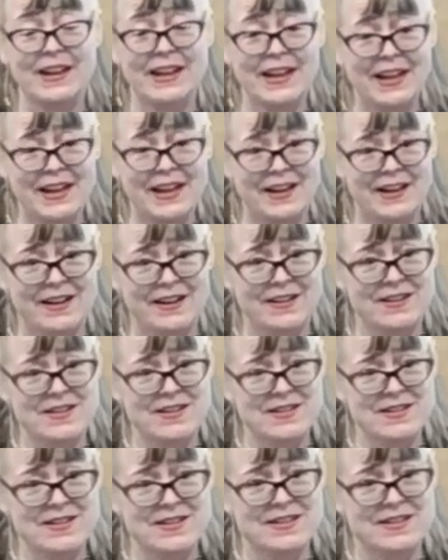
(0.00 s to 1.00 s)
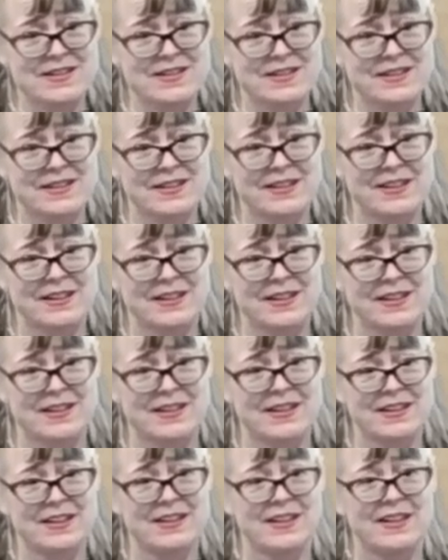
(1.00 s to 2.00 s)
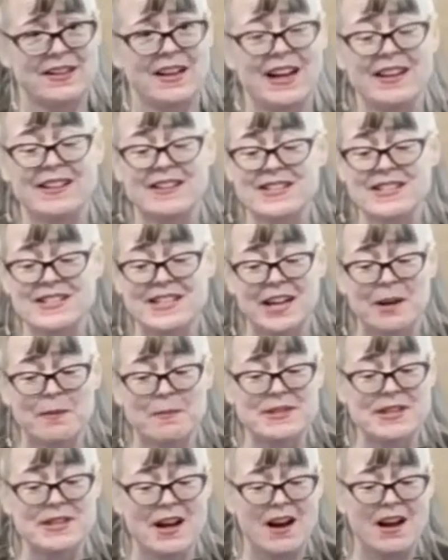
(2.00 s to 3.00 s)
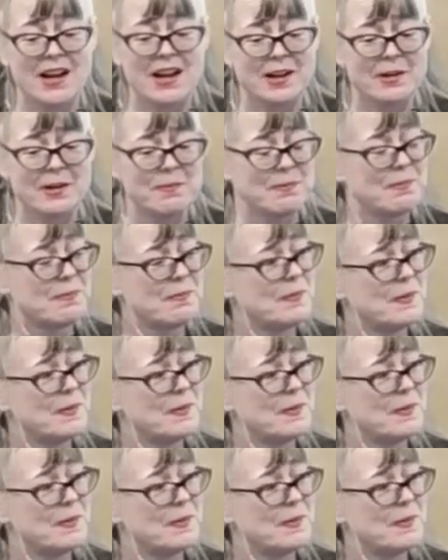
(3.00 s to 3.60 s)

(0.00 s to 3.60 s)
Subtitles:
And at the same time,